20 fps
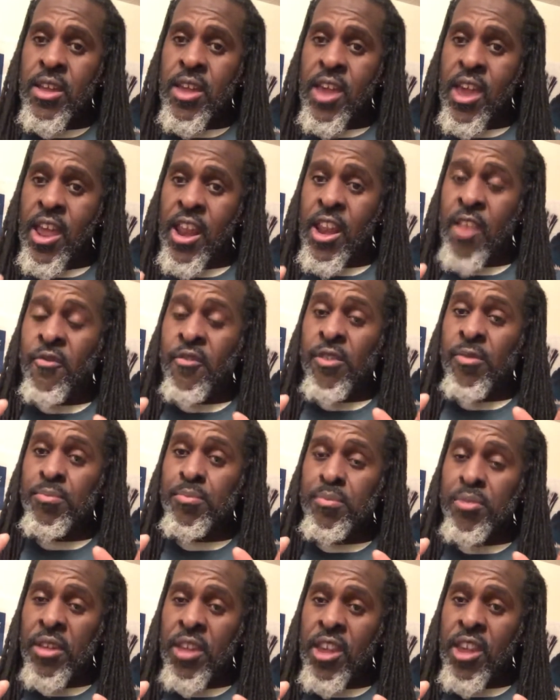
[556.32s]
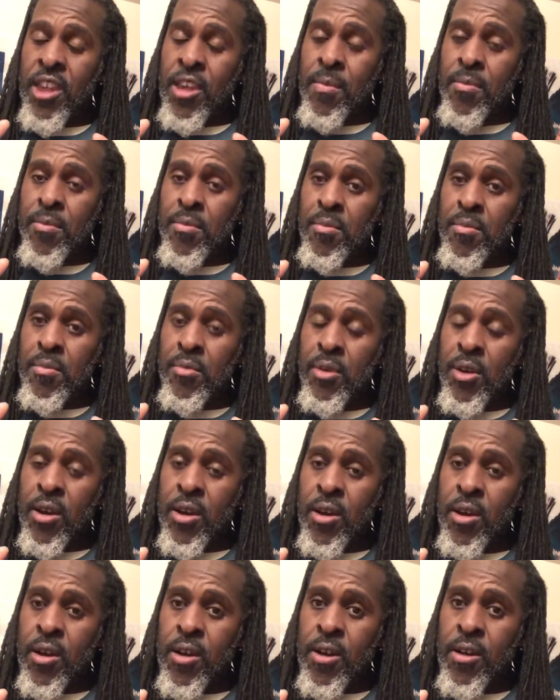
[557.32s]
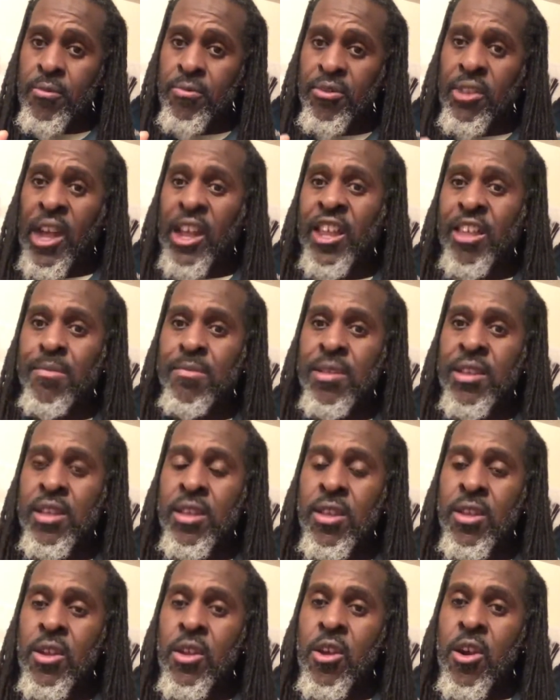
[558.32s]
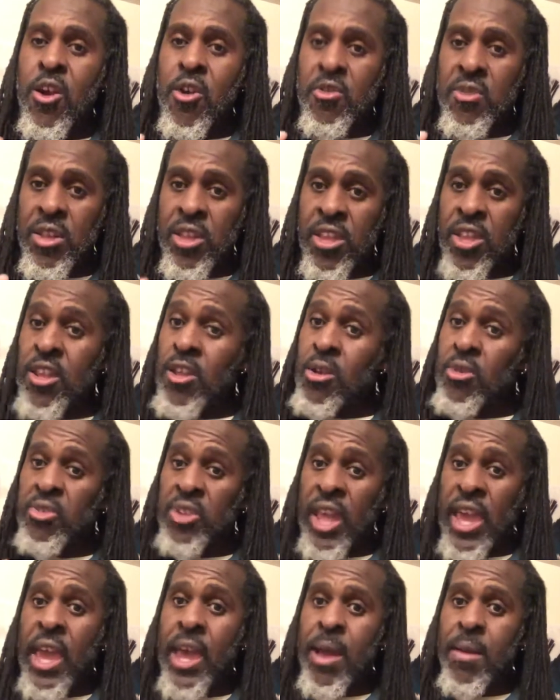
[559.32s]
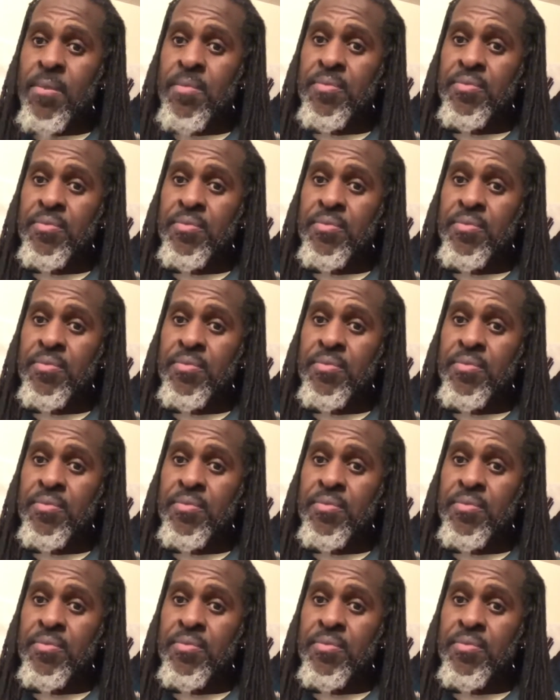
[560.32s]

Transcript: and if it's being um, documented on the Eagles app,